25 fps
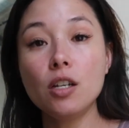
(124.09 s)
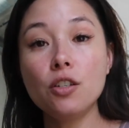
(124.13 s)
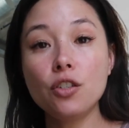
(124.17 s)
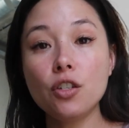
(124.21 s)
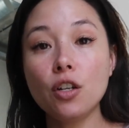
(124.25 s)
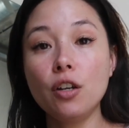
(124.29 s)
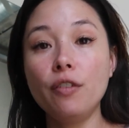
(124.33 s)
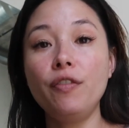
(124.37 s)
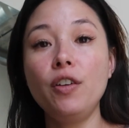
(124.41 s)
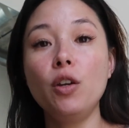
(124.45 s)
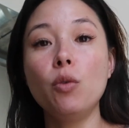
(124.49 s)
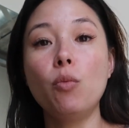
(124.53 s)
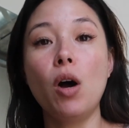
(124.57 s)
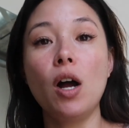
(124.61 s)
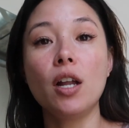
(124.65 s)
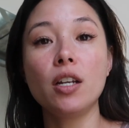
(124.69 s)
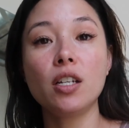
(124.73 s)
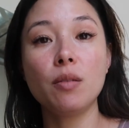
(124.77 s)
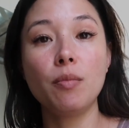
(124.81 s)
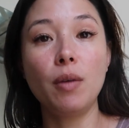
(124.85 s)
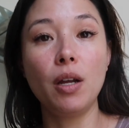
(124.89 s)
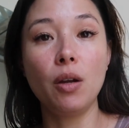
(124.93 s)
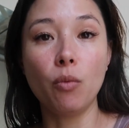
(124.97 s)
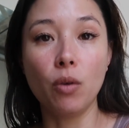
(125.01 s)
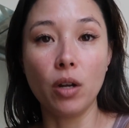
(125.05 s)
So if you
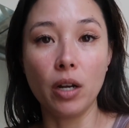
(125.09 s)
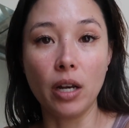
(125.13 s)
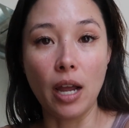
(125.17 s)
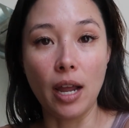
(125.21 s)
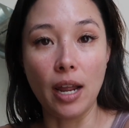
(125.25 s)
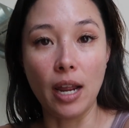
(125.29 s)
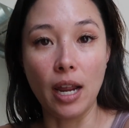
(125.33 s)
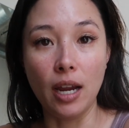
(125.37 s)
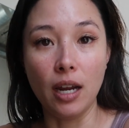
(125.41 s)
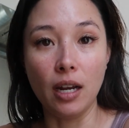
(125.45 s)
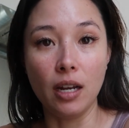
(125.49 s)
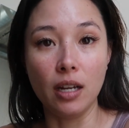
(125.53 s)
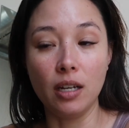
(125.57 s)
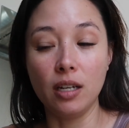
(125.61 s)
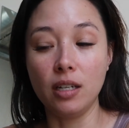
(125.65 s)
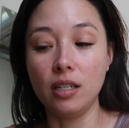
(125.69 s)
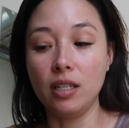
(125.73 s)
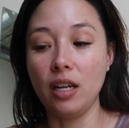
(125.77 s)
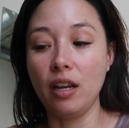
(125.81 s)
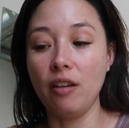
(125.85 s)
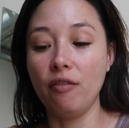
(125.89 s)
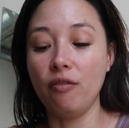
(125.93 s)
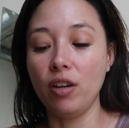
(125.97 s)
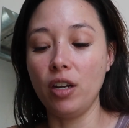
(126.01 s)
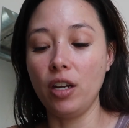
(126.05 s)
watched my What I Ate in a
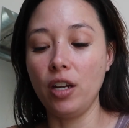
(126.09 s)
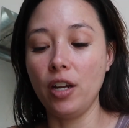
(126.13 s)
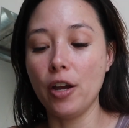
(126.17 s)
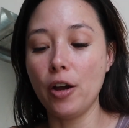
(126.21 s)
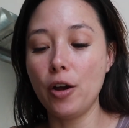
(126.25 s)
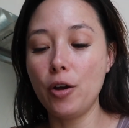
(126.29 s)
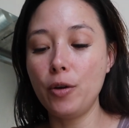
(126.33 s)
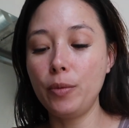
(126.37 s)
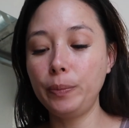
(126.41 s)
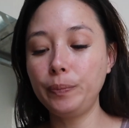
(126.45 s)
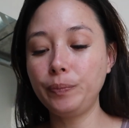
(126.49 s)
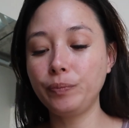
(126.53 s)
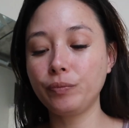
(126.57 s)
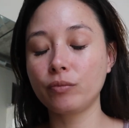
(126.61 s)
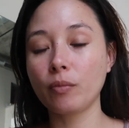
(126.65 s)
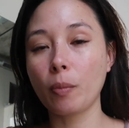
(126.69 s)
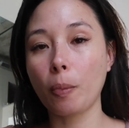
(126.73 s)
Day video,